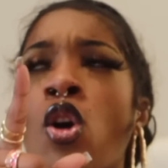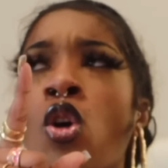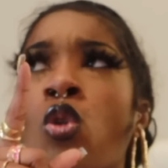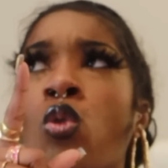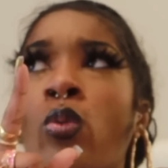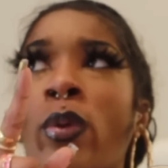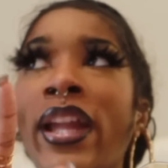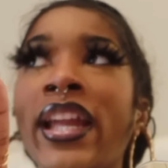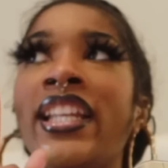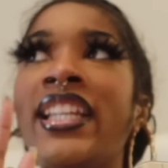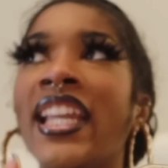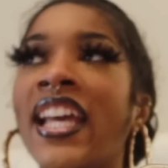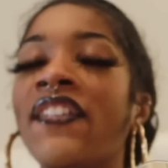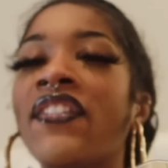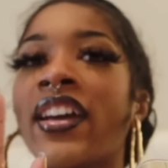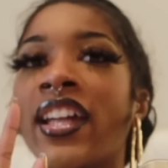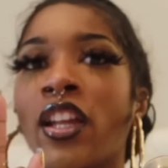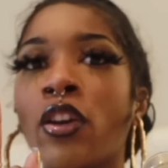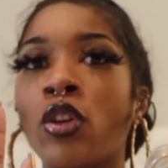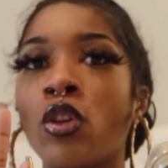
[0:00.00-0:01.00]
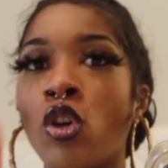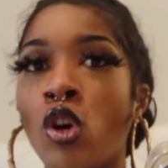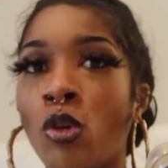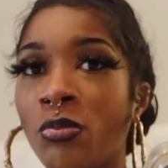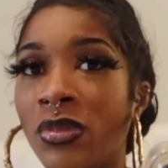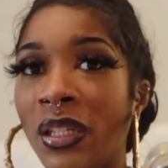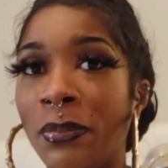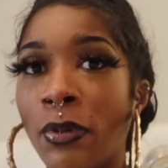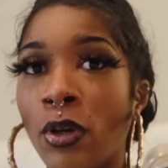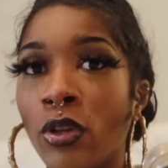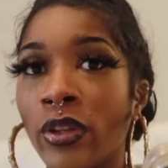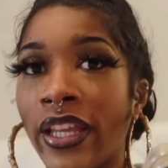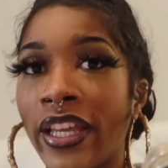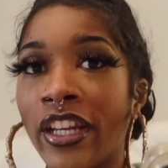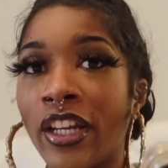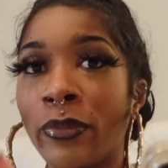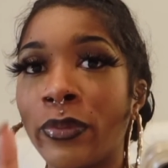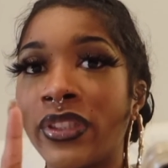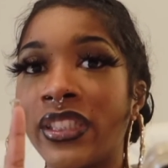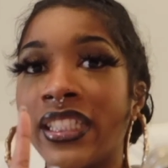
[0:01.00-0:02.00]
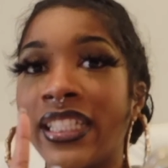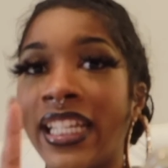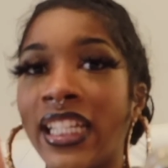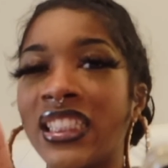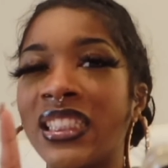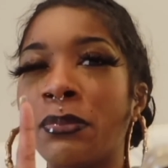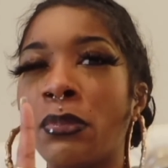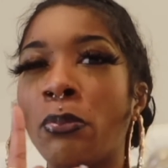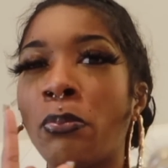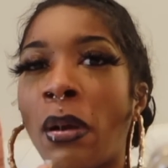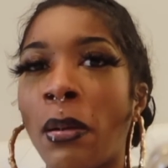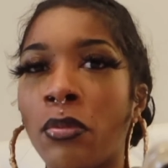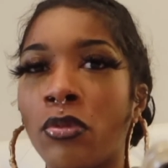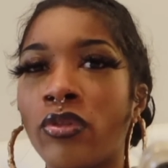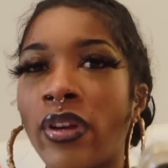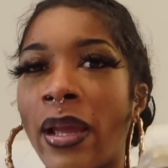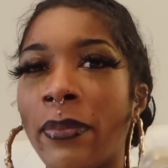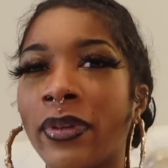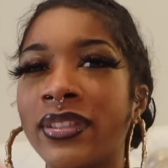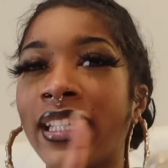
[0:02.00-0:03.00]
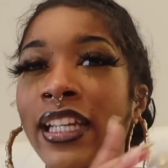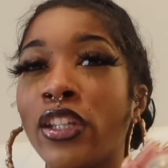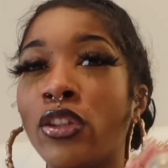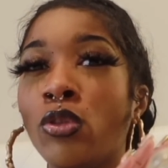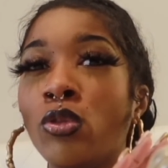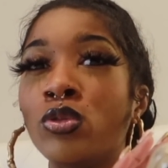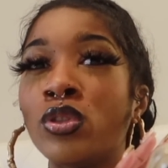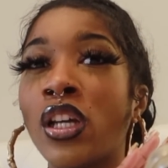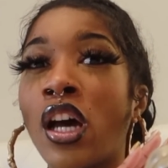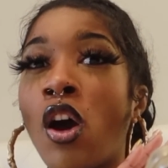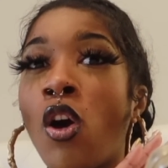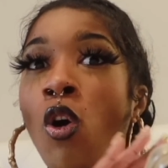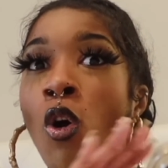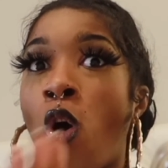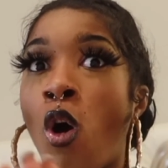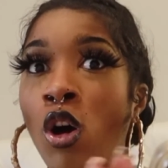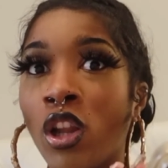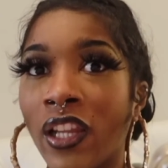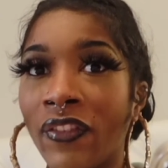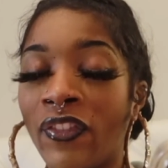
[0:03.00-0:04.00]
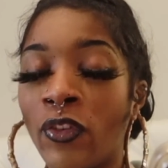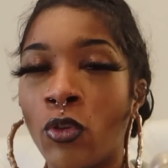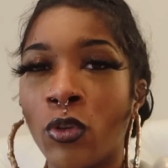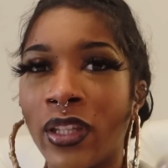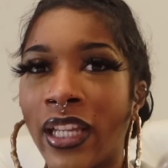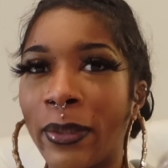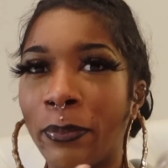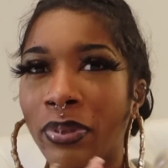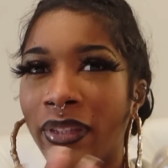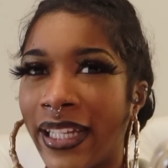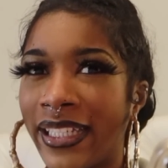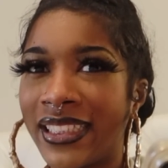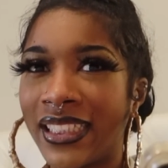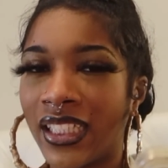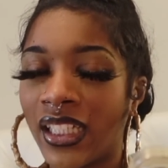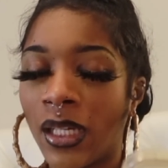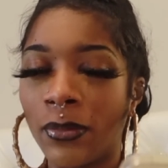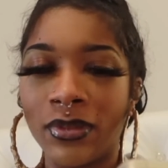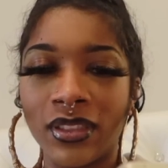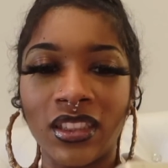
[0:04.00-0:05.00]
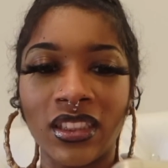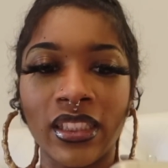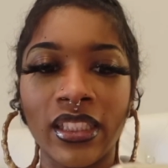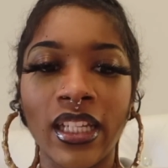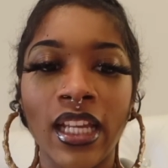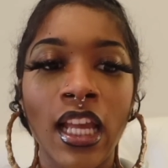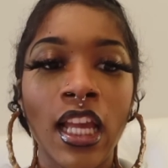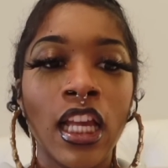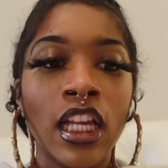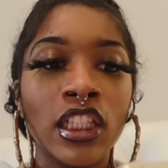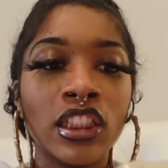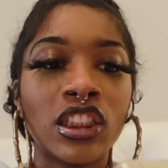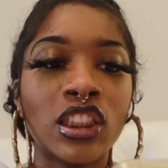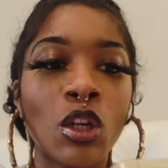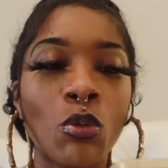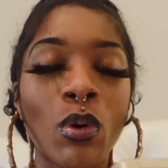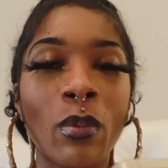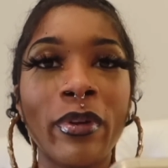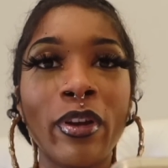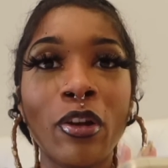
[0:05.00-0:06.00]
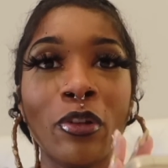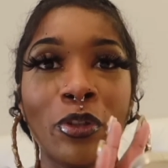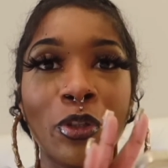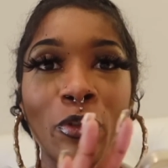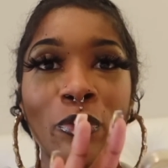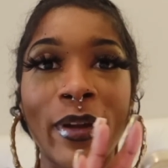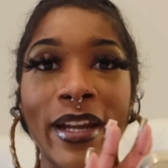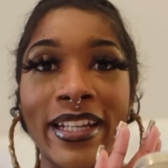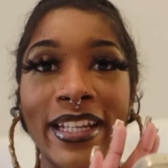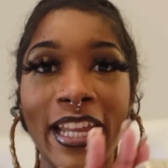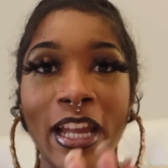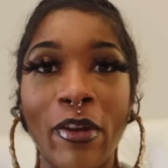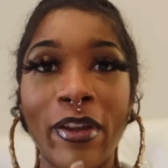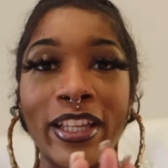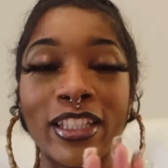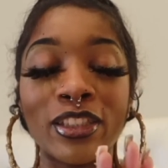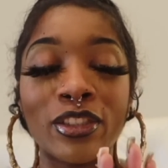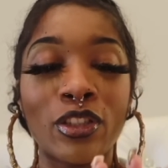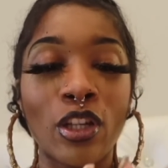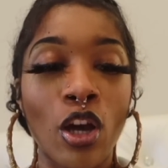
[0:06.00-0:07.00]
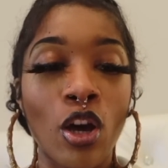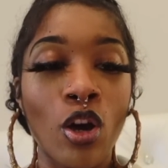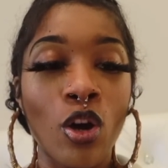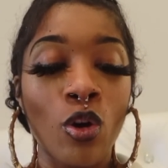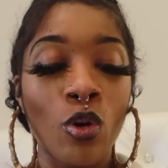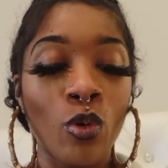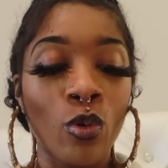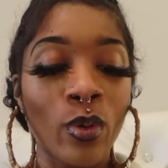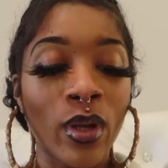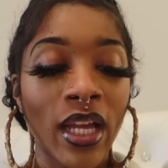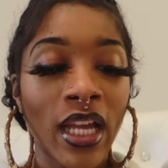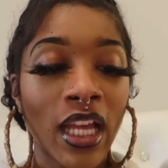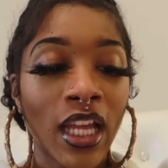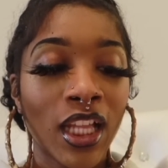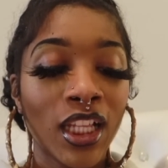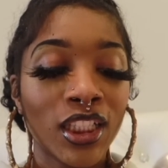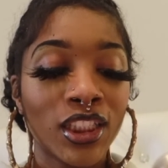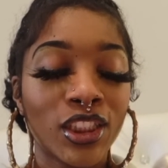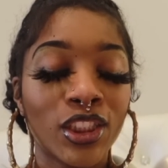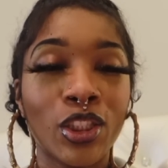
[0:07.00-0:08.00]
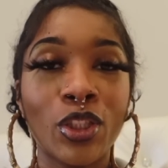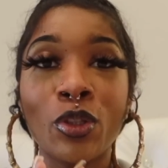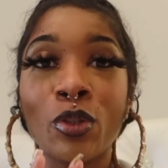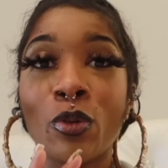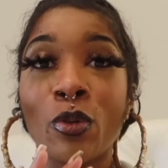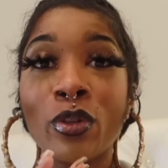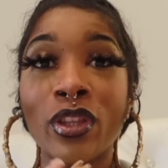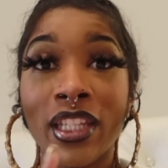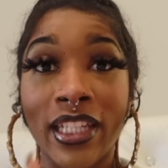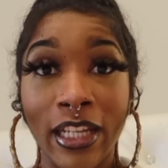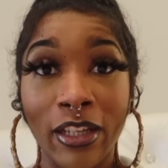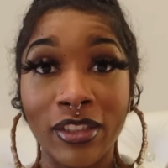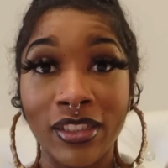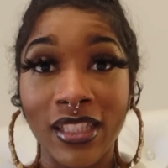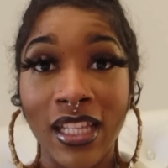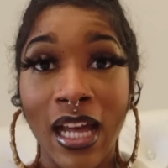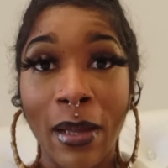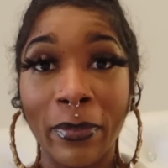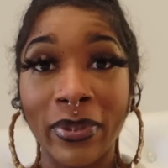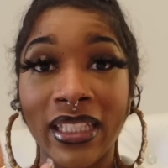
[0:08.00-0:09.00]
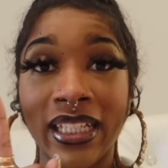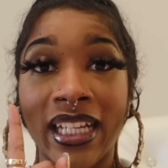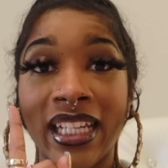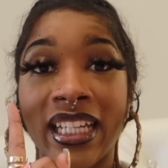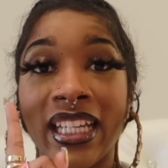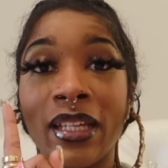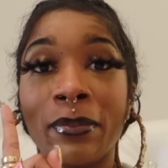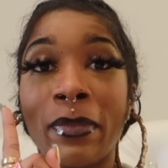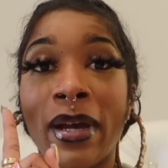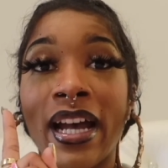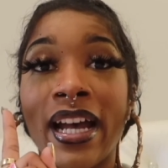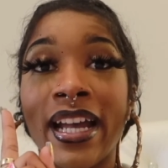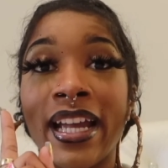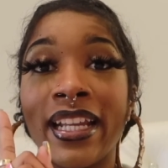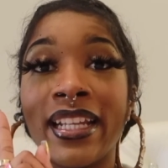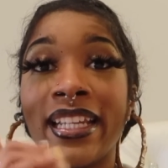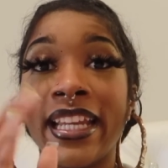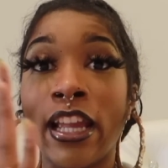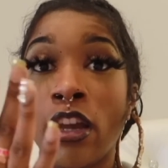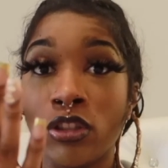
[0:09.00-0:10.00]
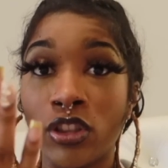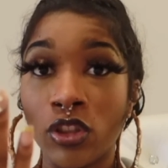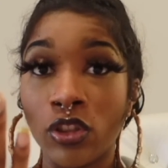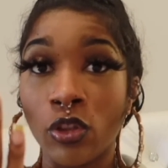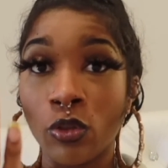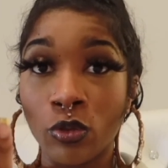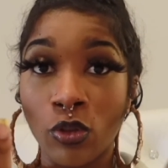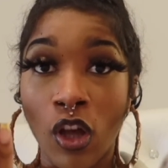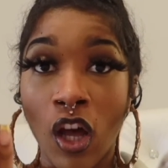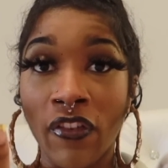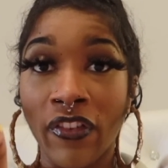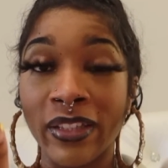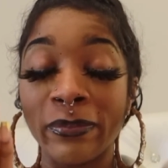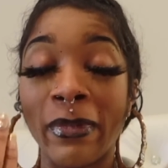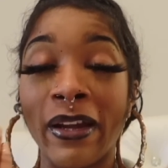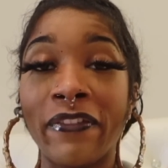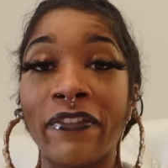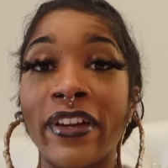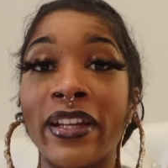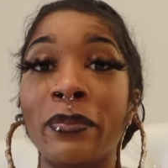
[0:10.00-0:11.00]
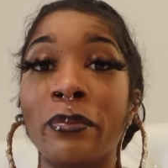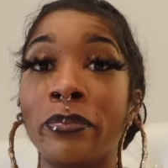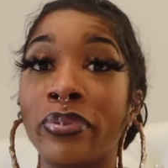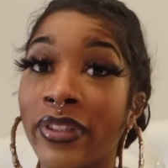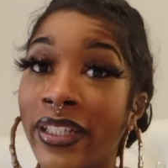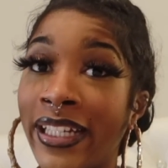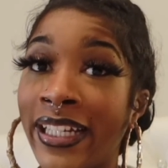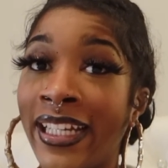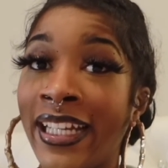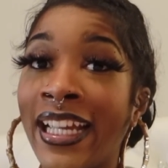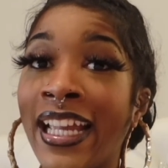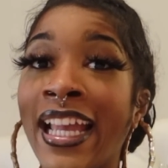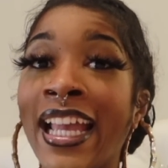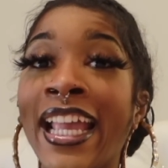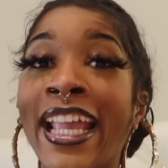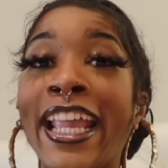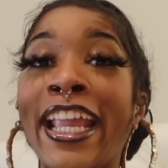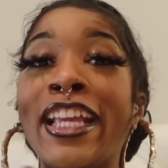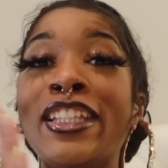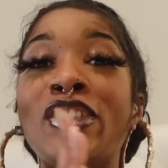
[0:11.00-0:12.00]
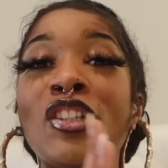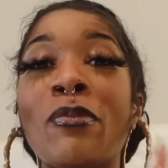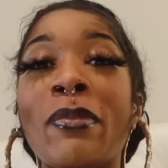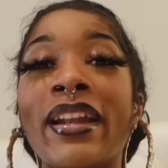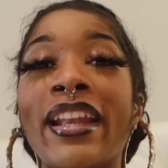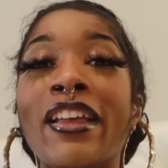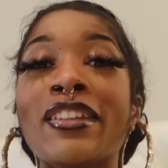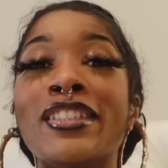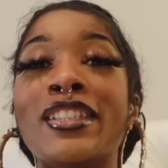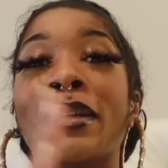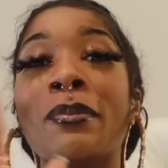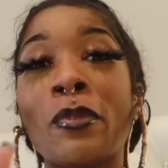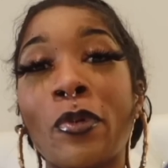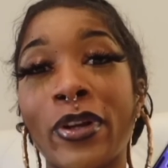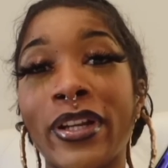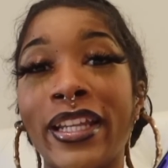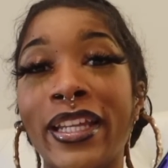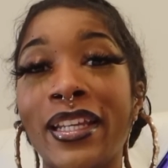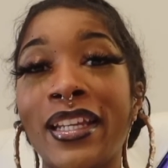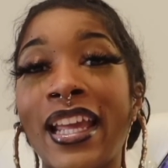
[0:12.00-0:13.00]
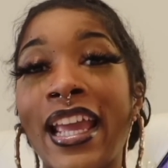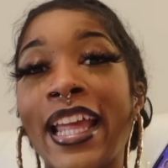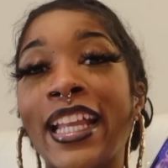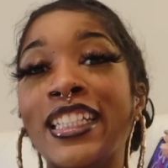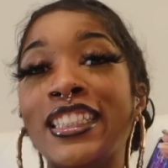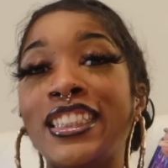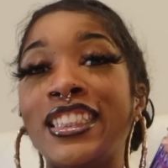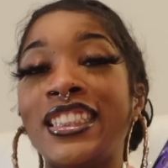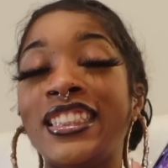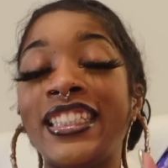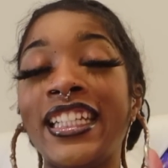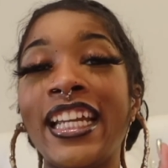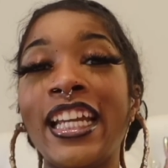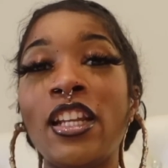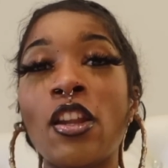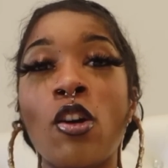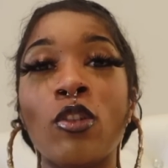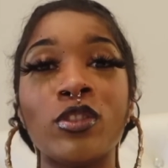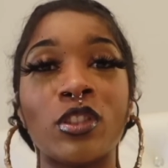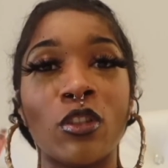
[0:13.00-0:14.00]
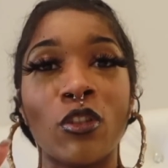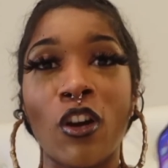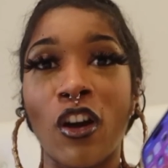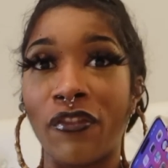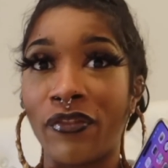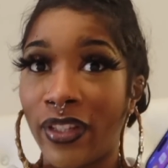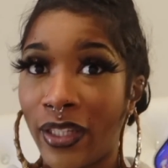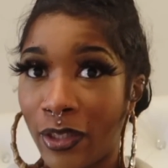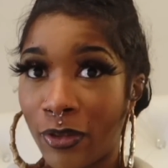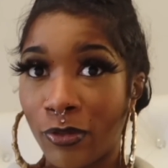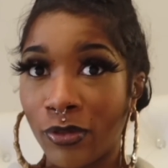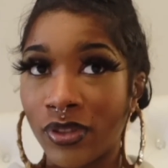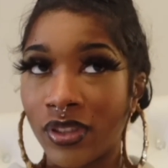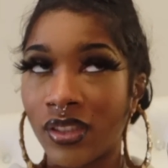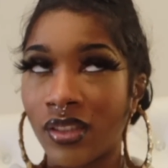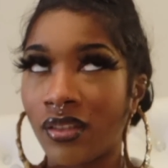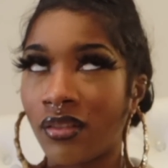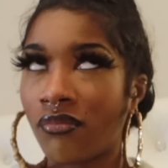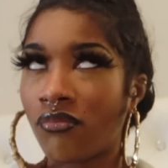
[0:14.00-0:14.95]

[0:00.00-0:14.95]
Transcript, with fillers: we def gotta go to Home Depot later to get some more bubble wrap because I use all of it on like plates and cups and shit. So what we're gonna do right now is go to the nail salon I gotta get my nails soaked off because my friend Bree is doing my nails in the morning and she don't soak off nails.